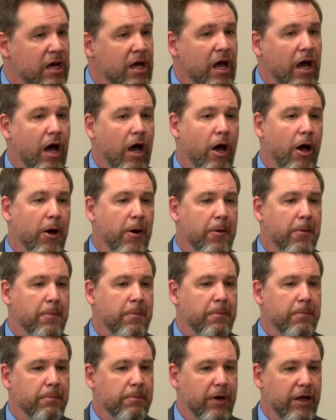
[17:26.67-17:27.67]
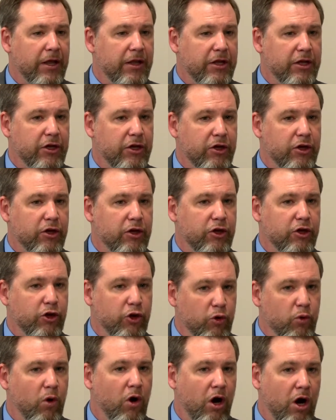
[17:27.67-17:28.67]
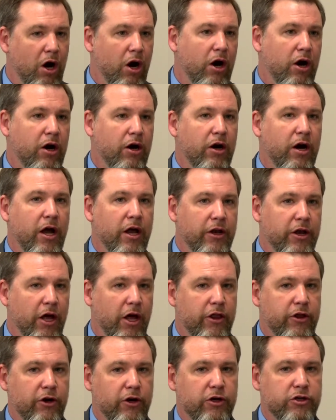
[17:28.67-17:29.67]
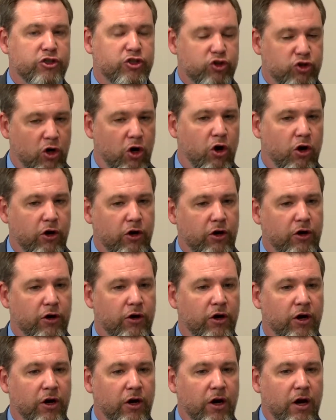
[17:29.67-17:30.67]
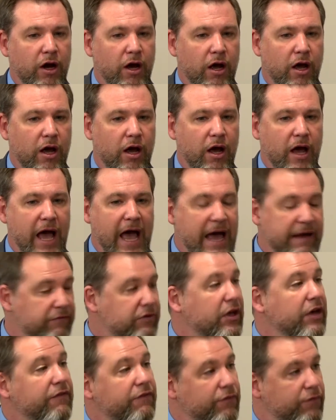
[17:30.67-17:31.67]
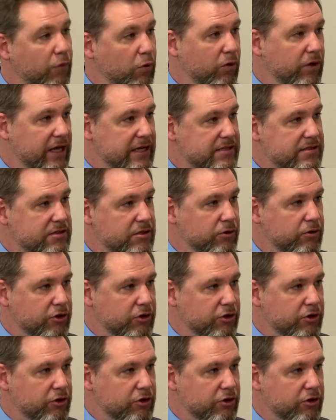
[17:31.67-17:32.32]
But you are another stronger advocate for that student.